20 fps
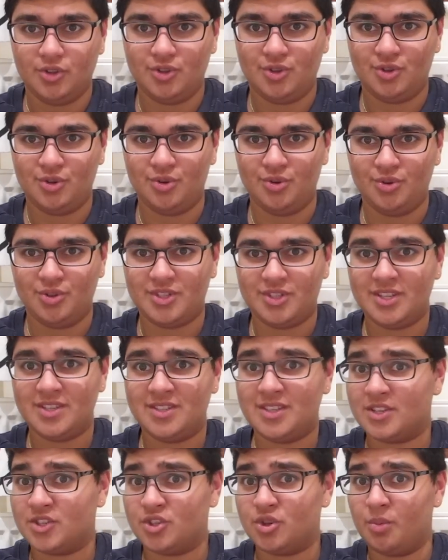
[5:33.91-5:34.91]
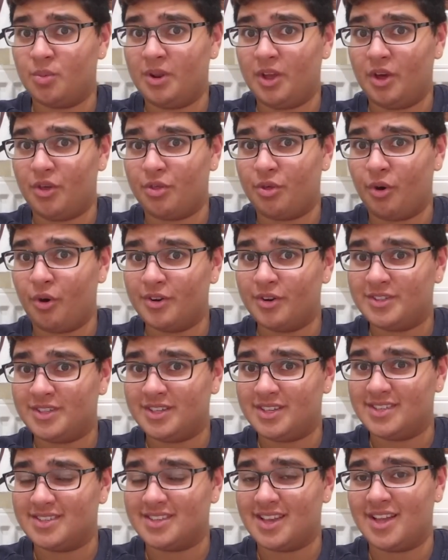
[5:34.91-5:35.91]
to, since there's so many
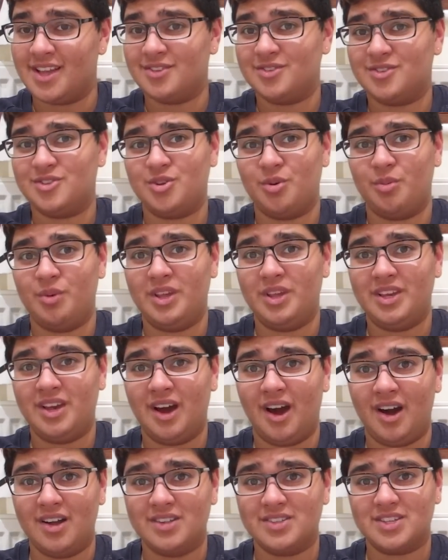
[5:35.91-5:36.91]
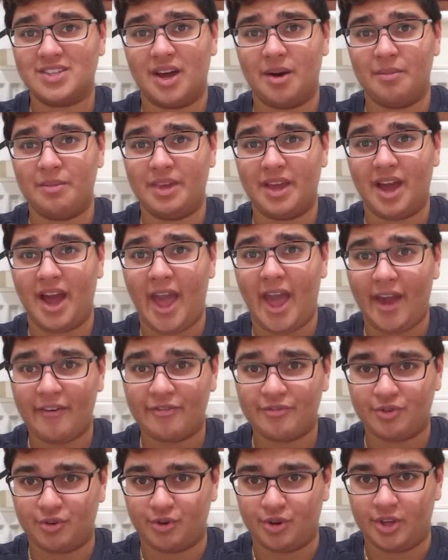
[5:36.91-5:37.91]
authorities and so many guards coming
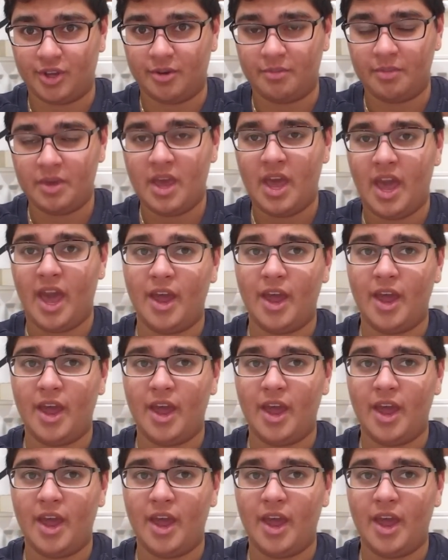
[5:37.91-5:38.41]
after him,